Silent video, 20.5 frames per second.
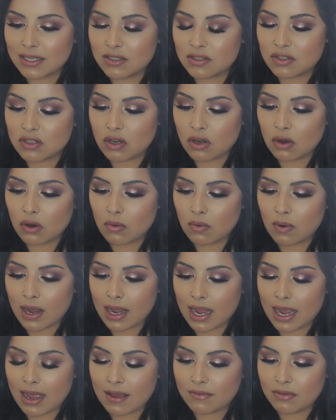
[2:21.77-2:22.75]
So I
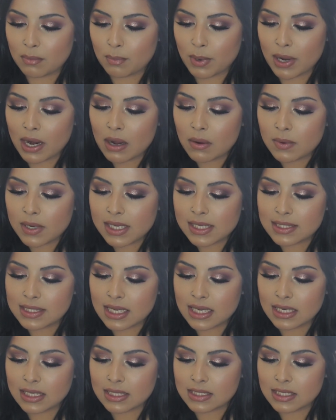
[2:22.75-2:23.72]
have the Brow Wiz,
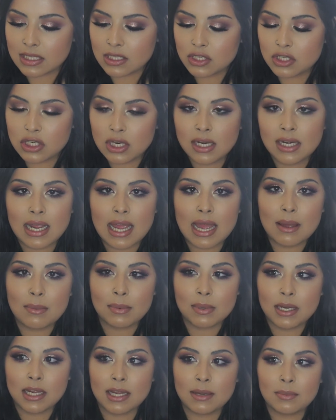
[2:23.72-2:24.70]
and it's in the shade
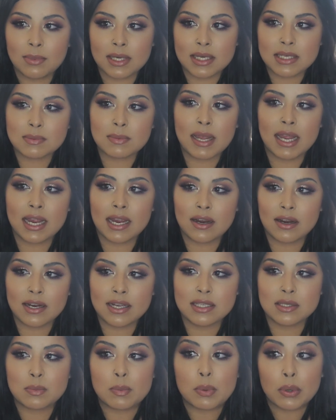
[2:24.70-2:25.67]
Ebony because my hair
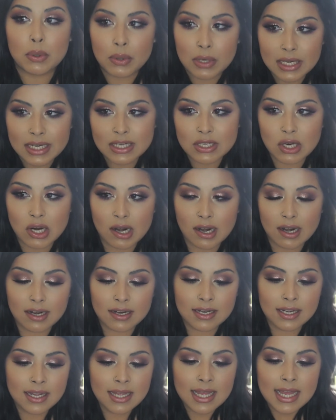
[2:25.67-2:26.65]
is pretty
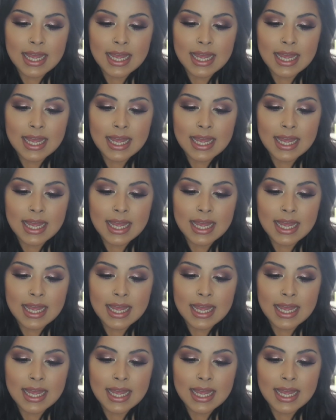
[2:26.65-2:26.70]
dark,